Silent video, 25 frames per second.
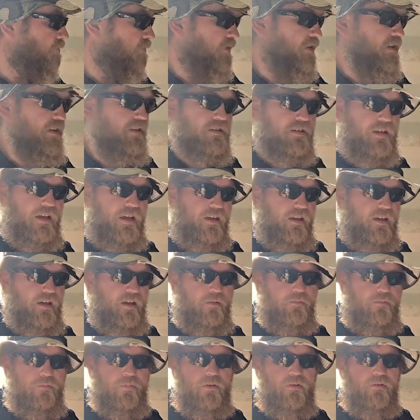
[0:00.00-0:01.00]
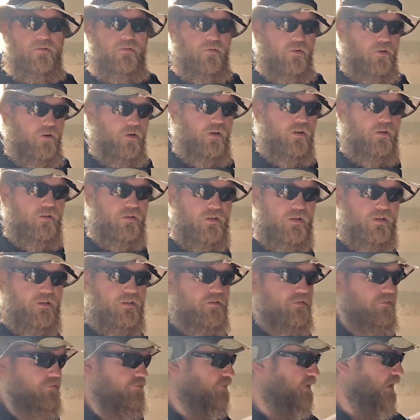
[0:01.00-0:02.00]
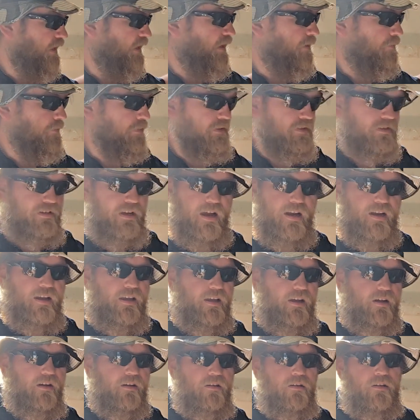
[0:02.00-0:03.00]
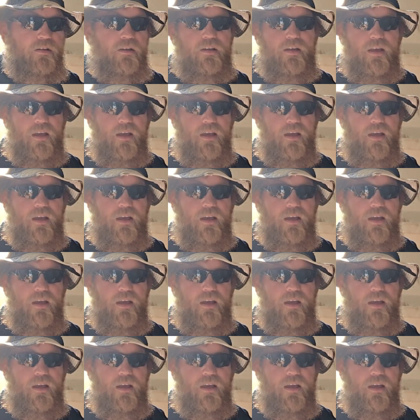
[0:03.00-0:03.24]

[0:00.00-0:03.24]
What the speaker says: these take up, or all these take up inside of here.